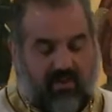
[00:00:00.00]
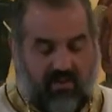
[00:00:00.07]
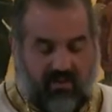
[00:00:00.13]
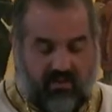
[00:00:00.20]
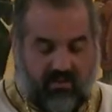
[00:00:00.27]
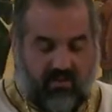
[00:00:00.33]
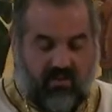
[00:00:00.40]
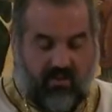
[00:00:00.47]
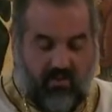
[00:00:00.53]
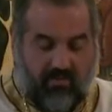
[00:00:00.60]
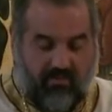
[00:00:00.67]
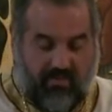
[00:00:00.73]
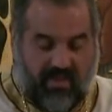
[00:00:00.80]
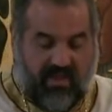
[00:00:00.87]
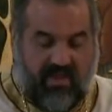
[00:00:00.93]
Paul
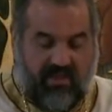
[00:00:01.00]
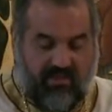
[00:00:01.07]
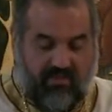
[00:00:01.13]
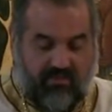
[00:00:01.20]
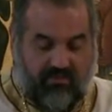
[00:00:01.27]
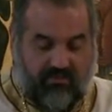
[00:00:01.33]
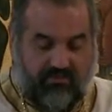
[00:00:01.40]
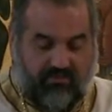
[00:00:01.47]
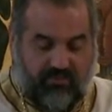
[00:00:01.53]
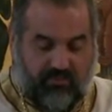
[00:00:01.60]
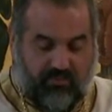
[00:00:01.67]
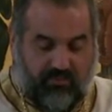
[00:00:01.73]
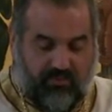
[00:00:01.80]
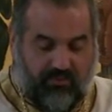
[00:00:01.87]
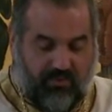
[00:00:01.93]
obey those who
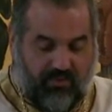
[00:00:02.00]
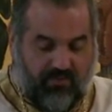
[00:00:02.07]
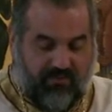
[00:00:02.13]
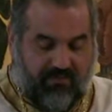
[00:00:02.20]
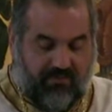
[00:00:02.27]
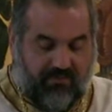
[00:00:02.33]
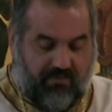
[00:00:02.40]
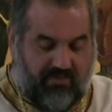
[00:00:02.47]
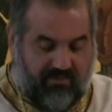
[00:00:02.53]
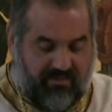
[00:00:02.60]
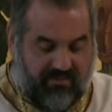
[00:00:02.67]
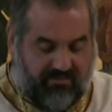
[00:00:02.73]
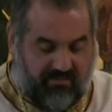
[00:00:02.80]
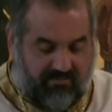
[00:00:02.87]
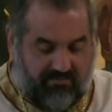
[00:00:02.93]
rule over you and
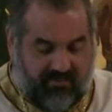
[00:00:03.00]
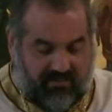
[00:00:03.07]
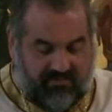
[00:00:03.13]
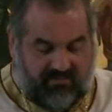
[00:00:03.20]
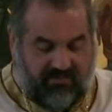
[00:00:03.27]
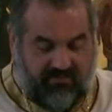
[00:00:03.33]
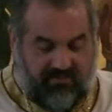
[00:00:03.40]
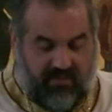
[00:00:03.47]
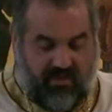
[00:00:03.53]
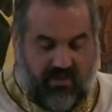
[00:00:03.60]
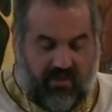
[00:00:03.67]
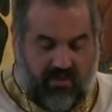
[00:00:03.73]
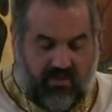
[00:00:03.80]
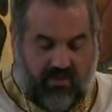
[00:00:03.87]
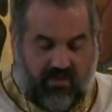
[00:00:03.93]
be
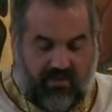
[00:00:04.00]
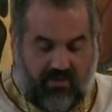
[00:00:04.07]
submissive,